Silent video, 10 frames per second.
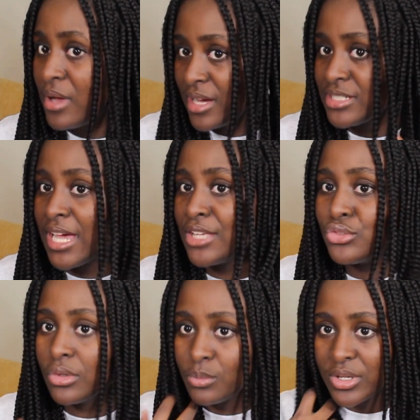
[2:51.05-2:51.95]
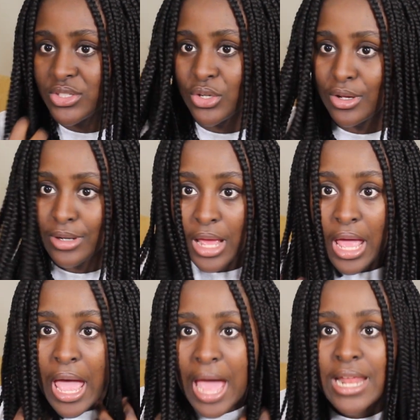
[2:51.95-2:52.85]
I actually had short braids on,
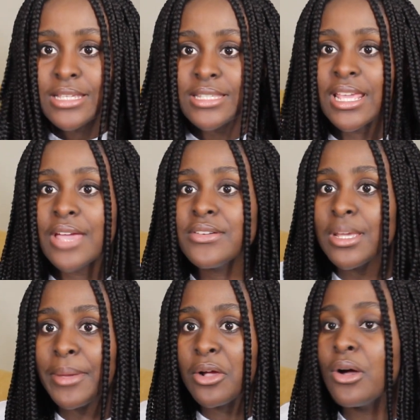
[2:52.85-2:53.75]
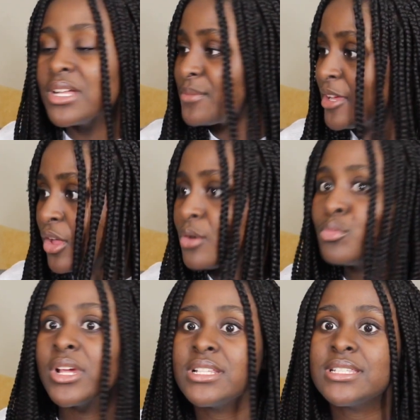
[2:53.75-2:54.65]
and I just think every time I cut my long
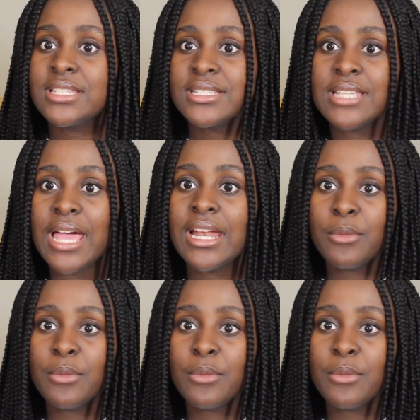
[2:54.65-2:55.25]
braids to this height,